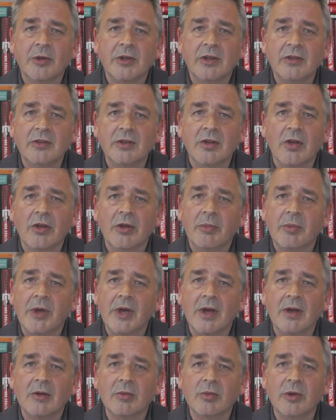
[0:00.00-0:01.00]
but is it on a
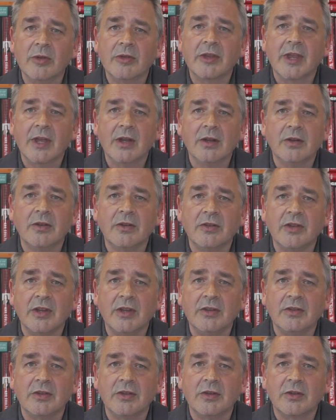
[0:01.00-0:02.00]
par with killer
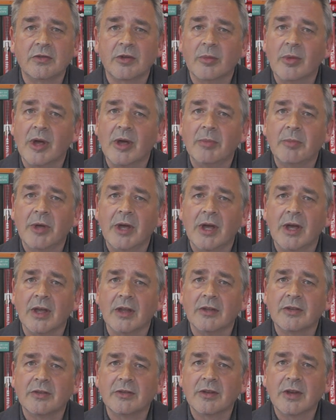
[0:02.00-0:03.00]
diseases from our
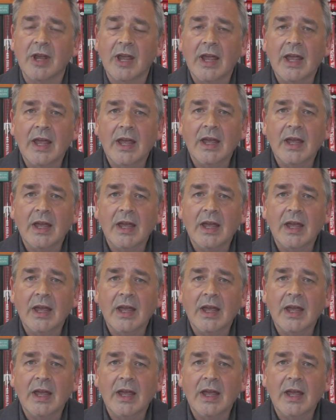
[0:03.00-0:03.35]
past?